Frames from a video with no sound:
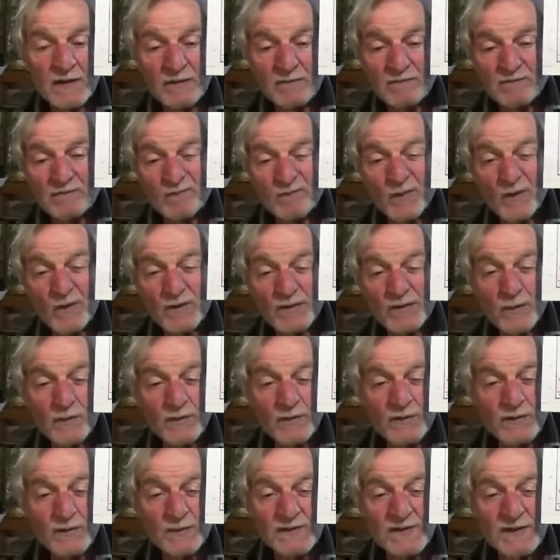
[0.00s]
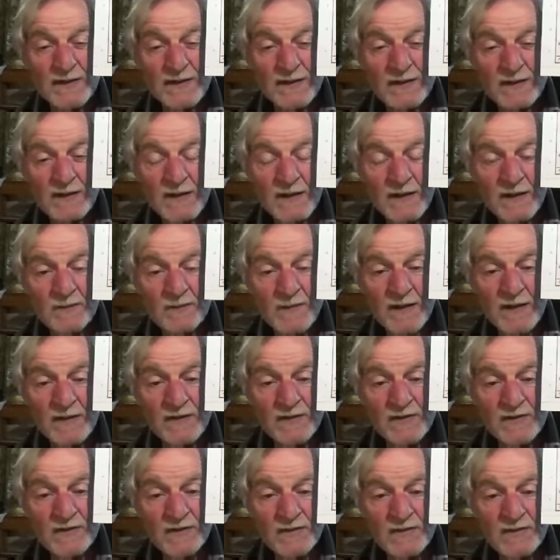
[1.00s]
what should we say, 9
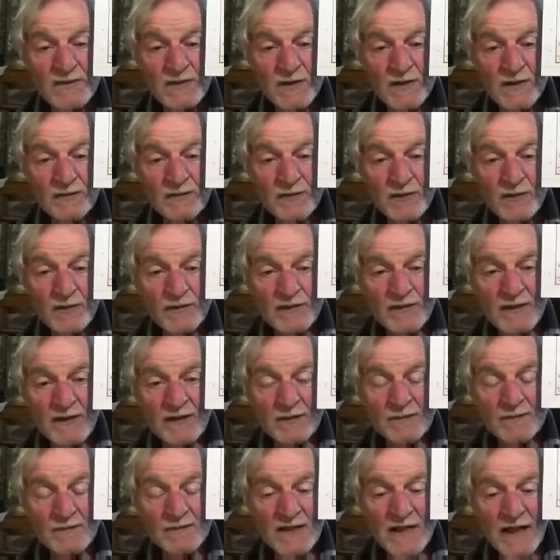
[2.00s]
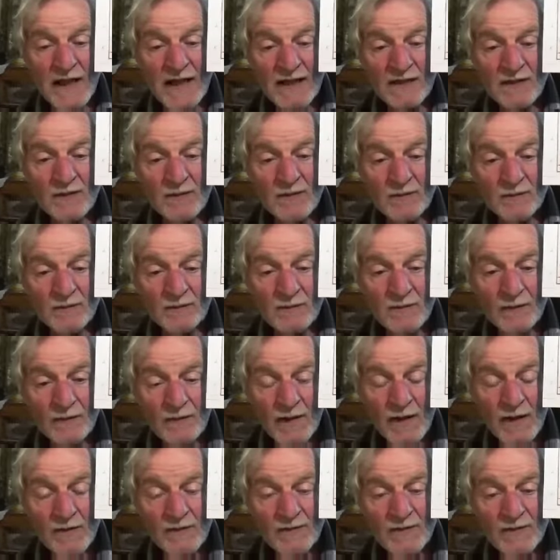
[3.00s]
months or so. If you can get them to Adam
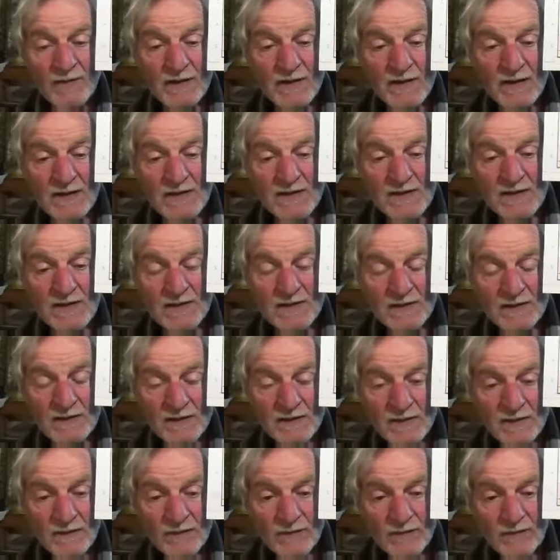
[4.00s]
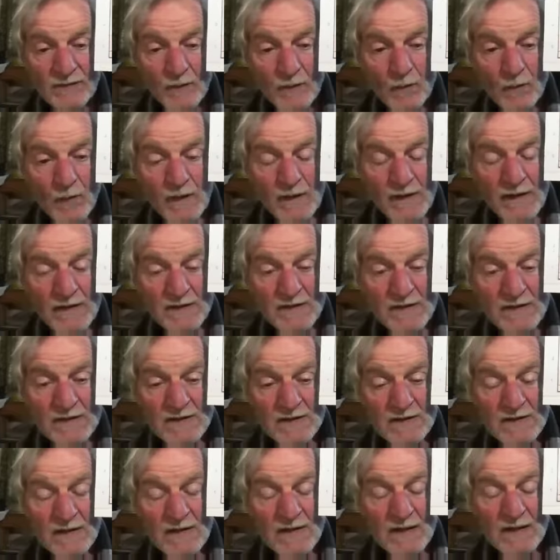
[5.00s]
over the next weeks,
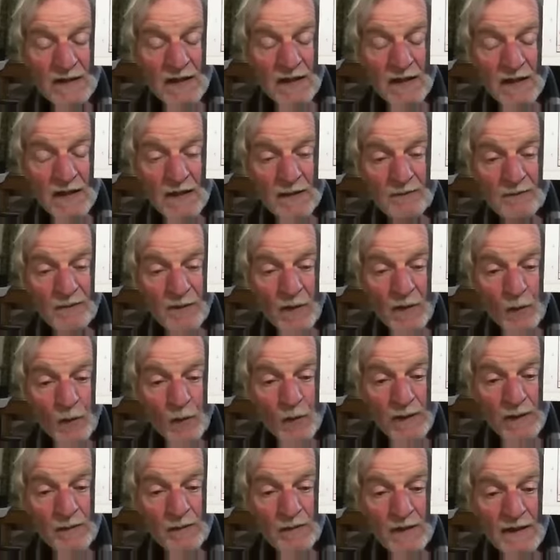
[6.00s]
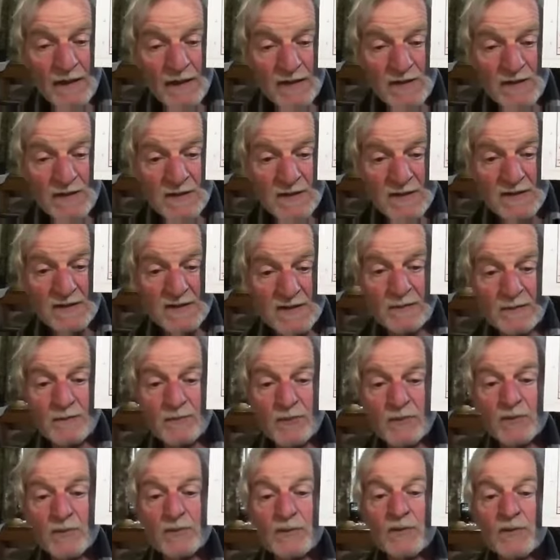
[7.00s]
we will actually
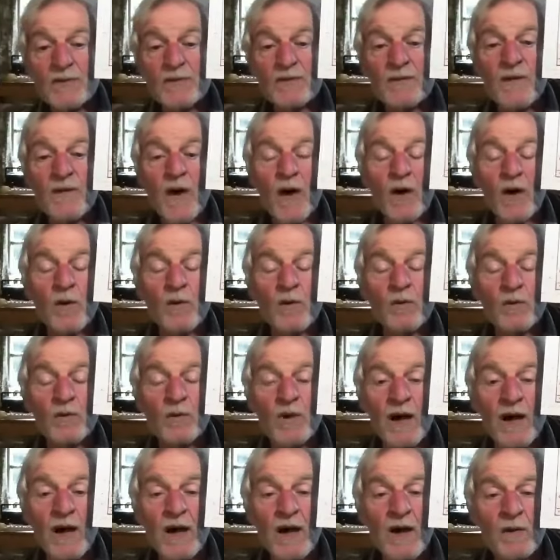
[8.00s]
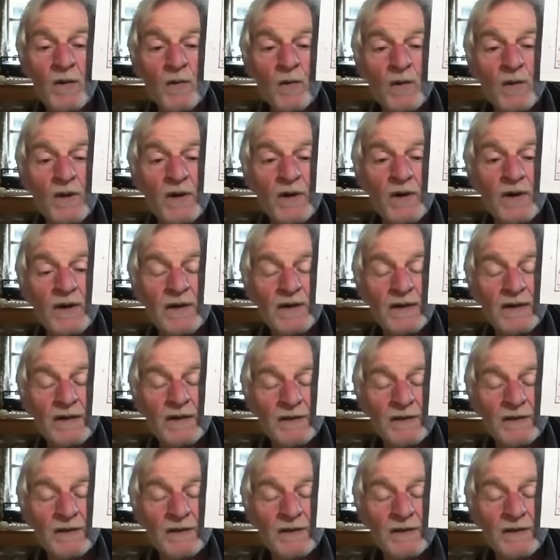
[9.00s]
assemble the whole artwork